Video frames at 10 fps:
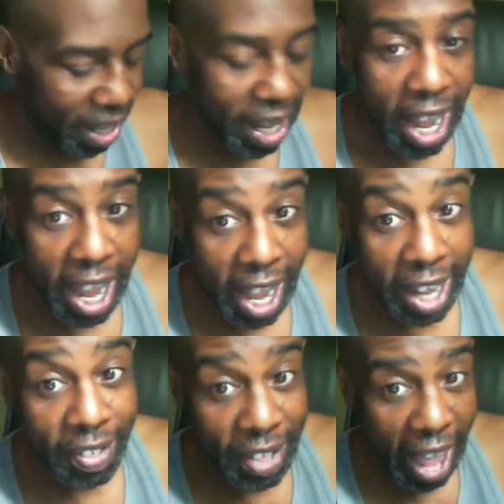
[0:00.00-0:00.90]

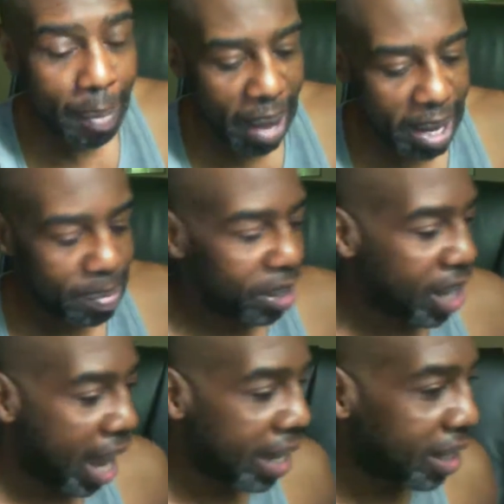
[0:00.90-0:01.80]
uh, that made my
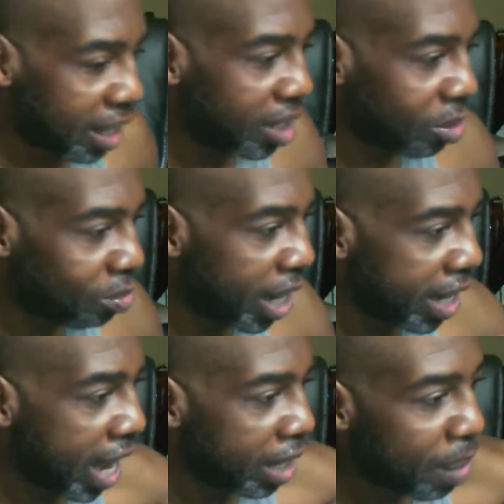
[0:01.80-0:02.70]
day. This
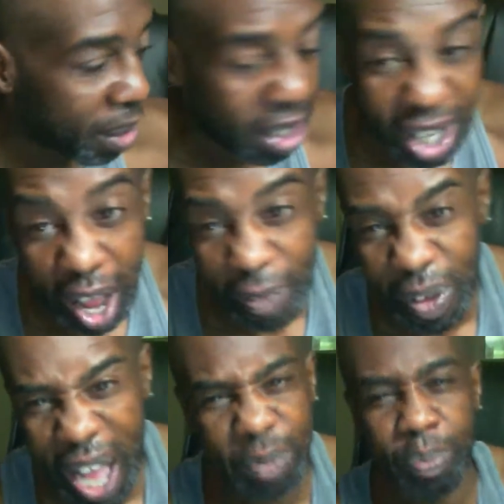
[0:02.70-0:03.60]
really has made because I've
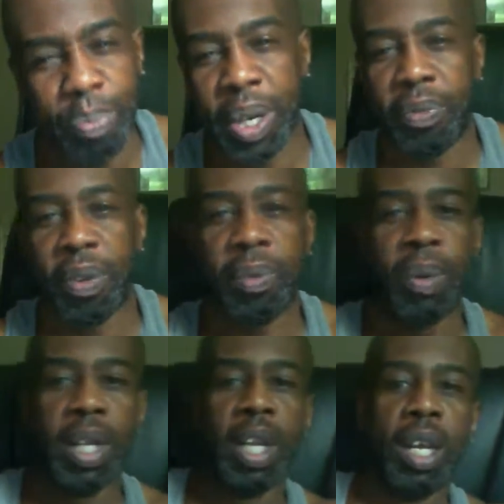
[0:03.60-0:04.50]
had a bit of a
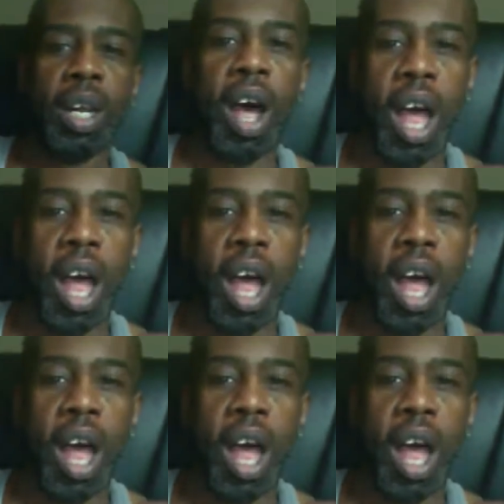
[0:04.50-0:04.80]
like I